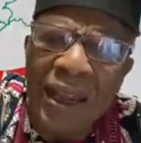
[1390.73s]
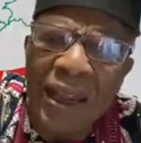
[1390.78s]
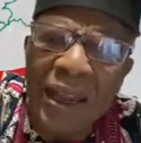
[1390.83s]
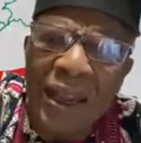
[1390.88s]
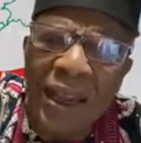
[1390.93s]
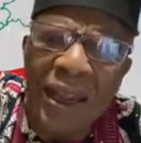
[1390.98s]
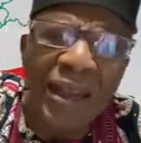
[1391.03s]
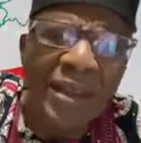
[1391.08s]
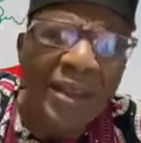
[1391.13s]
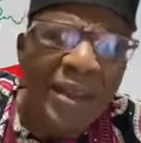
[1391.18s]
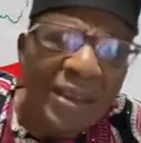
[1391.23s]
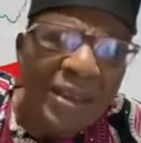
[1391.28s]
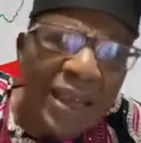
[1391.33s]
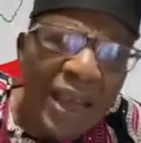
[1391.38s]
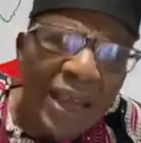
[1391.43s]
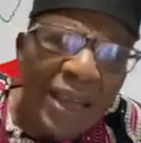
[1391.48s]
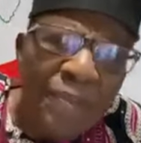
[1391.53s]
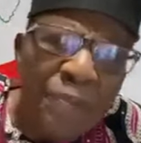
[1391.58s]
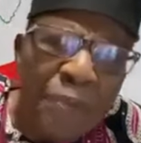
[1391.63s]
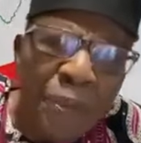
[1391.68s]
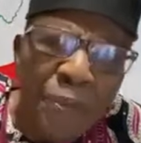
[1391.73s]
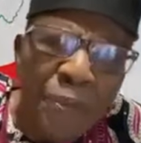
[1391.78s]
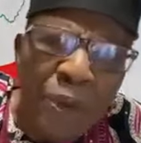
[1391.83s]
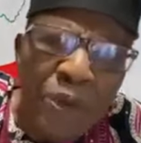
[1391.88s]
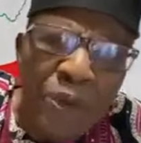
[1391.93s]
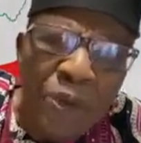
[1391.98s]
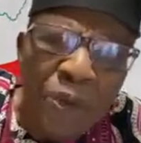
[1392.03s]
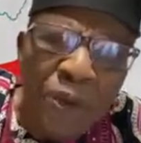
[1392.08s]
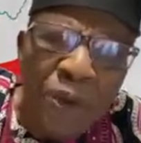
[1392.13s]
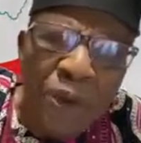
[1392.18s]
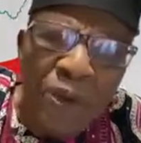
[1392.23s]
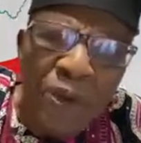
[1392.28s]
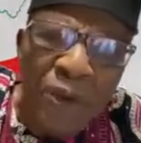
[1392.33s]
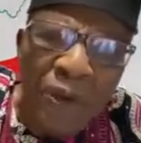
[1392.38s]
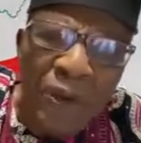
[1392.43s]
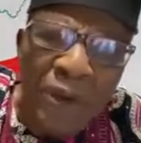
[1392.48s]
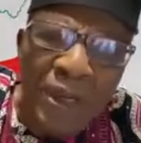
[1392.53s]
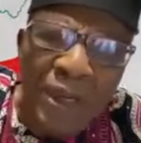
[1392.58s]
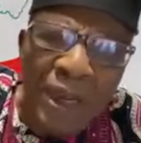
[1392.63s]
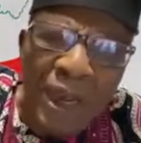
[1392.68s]
And these are the people you call your
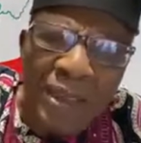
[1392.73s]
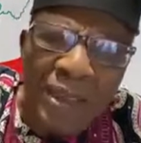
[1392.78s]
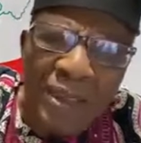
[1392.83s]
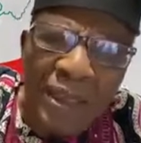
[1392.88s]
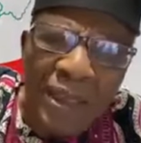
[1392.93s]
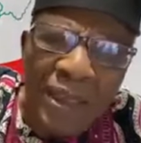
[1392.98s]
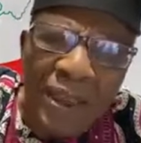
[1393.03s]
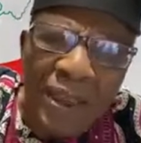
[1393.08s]
leaders.